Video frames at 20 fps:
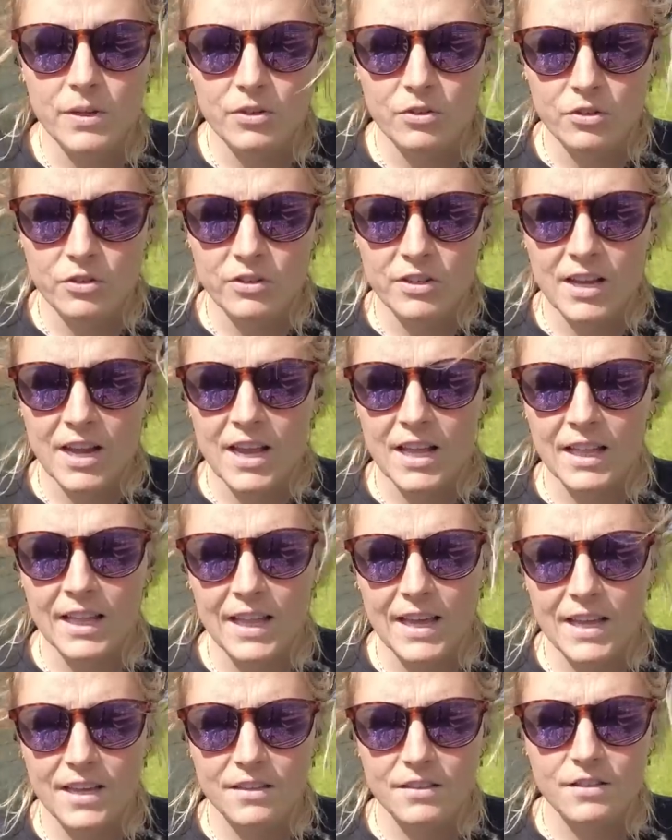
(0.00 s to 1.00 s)
it just to get a
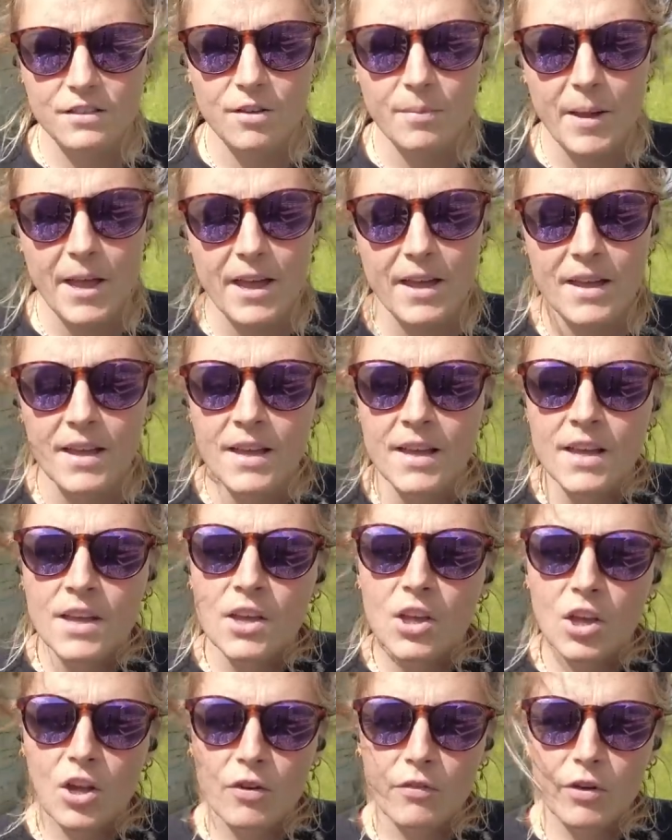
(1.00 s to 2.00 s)
late summer
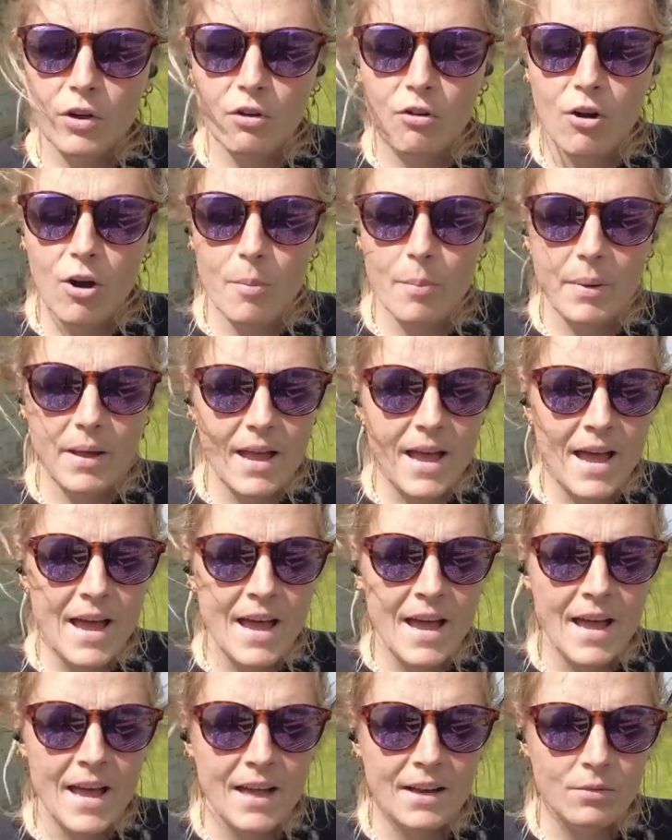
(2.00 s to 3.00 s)
cover crop,
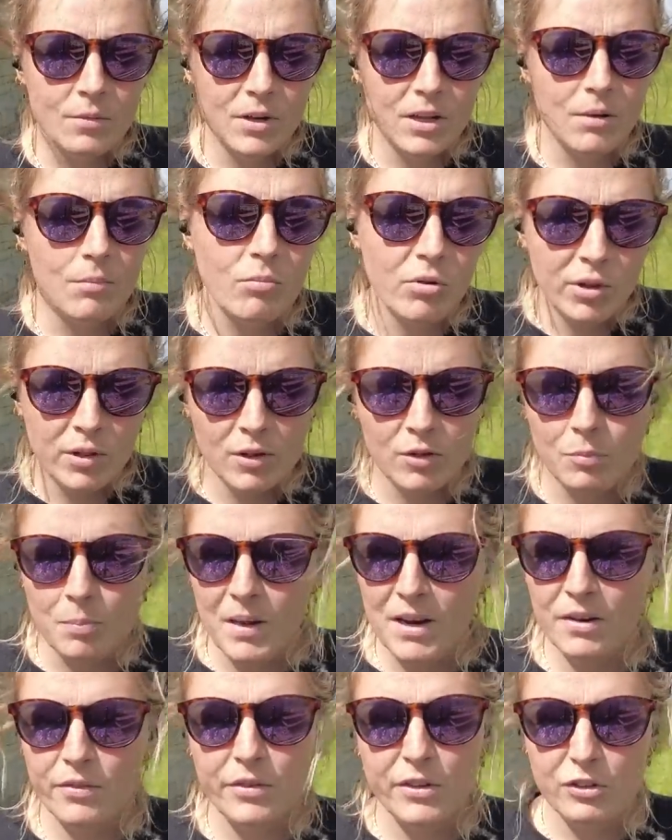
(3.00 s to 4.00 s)
and we can bring those
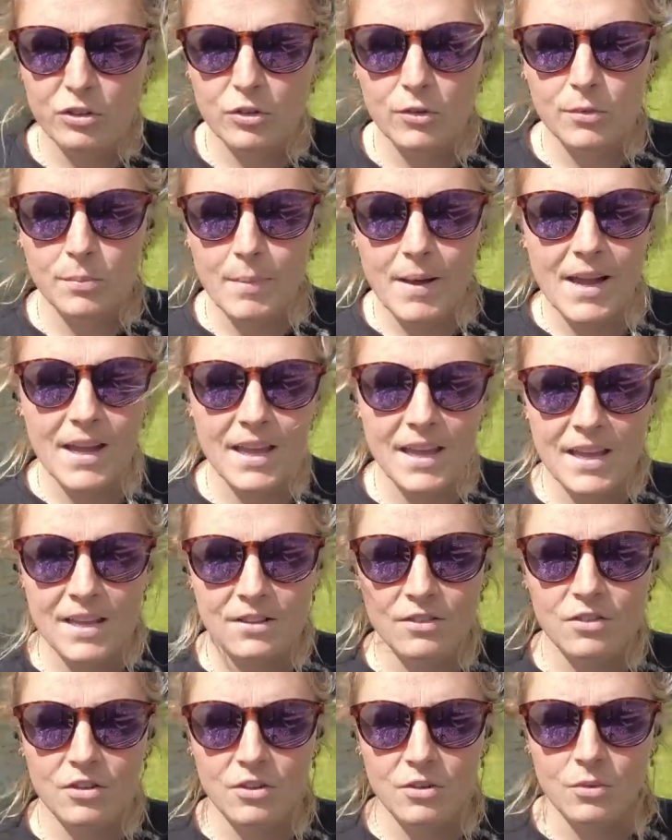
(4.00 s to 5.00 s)
beneficials back
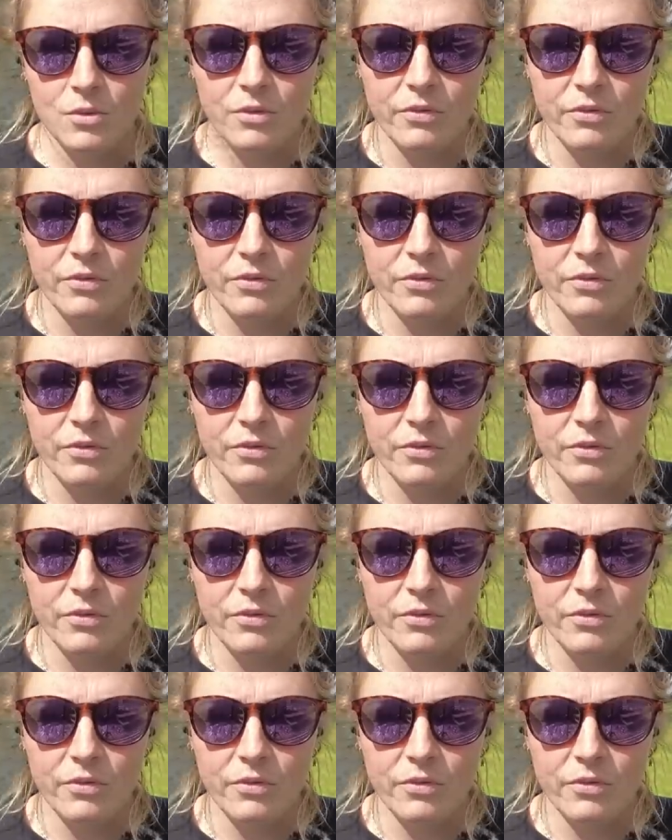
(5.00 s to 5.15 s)
into